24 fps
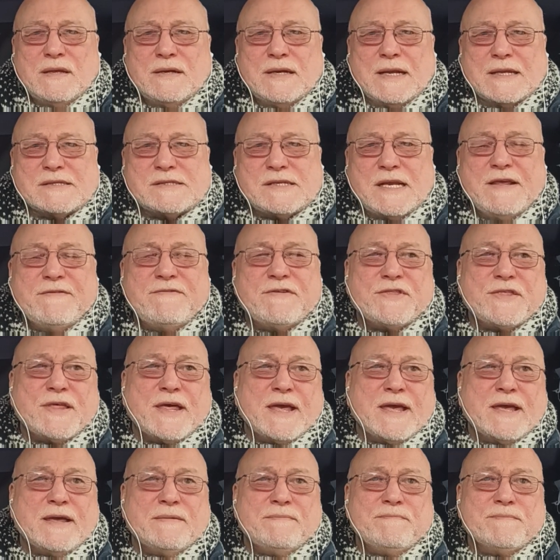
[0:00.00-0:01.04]
Let's leave it
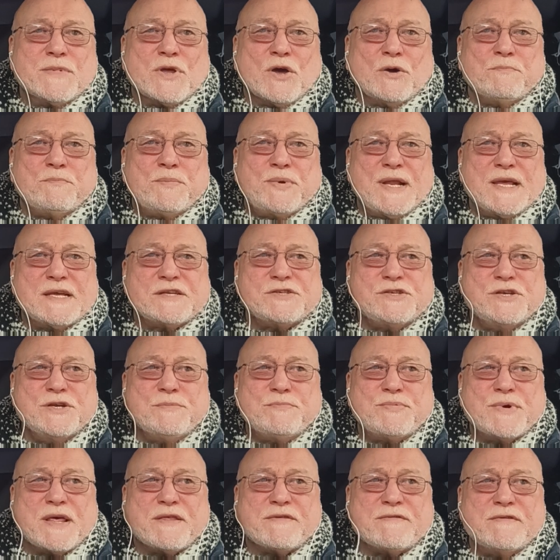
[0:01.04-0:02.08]
there. God bless
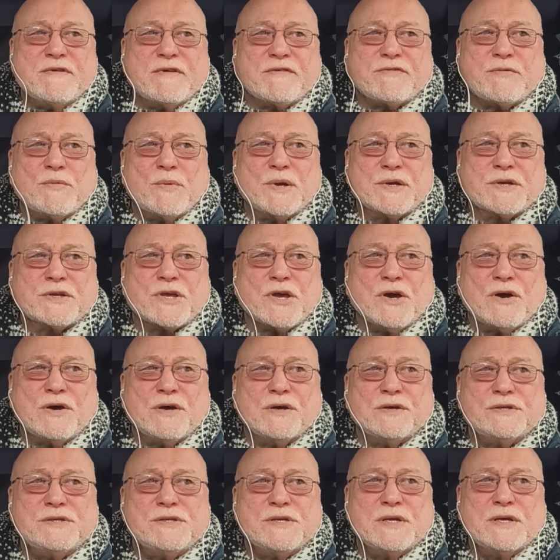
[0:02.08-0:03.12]
you, brethren of one
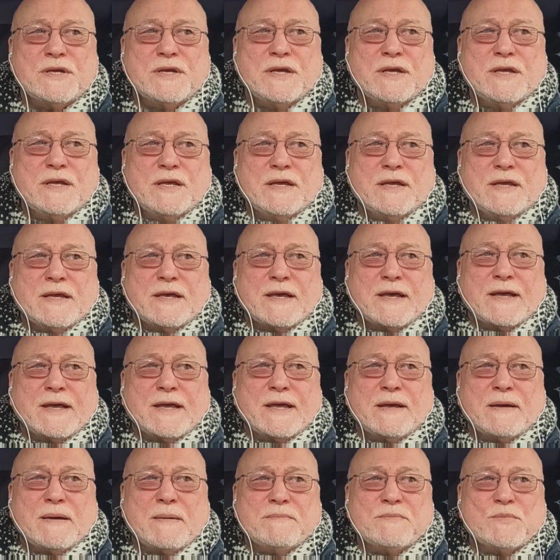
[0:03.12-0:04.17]
God.
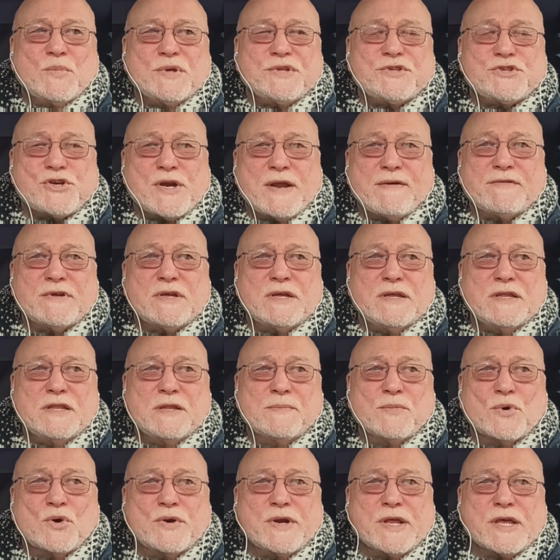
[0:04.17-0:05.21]
I'm with Trevor in
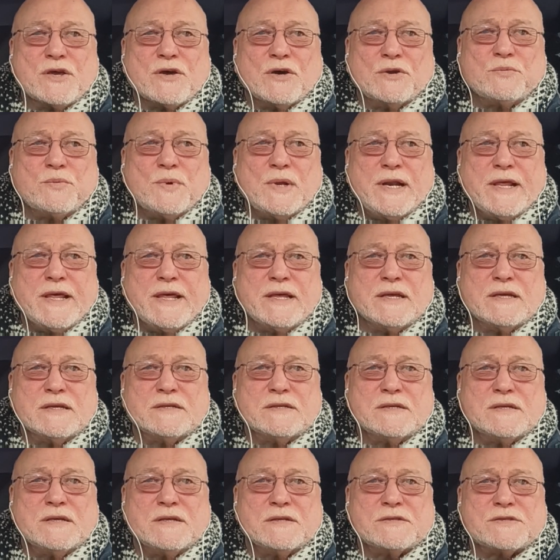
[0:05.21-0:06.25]
the morning, God
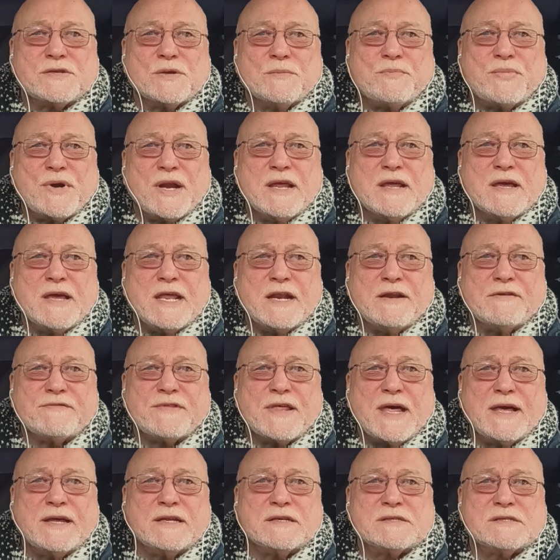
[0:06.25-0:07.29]
willing. So pray ahead of
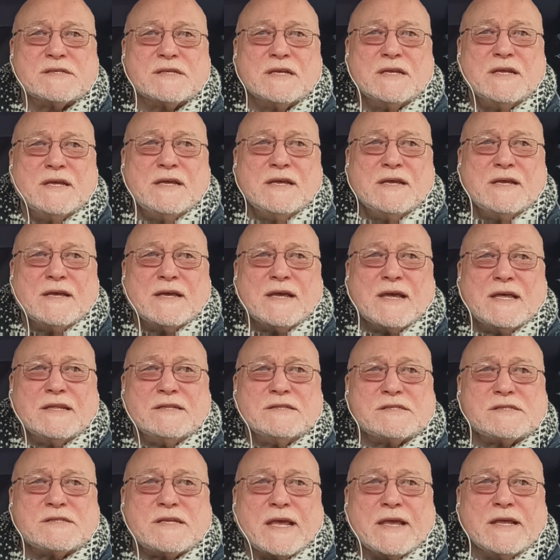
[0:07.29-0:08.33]
that
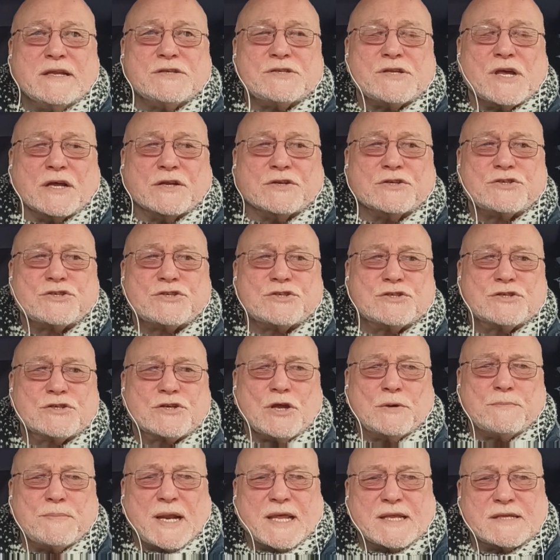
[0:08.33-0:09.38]
and stay in touch.
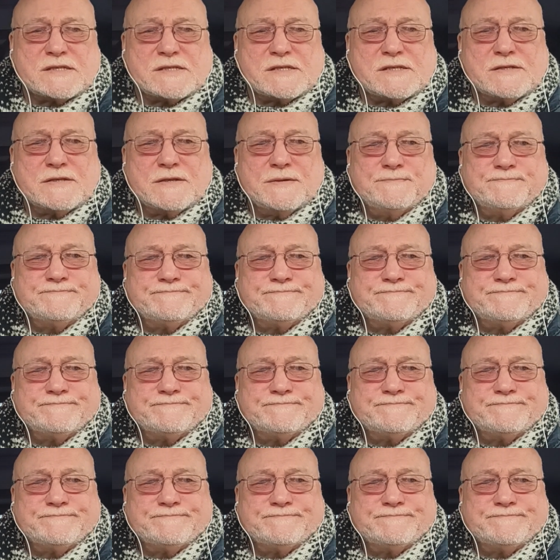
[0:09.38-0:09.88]
God bless.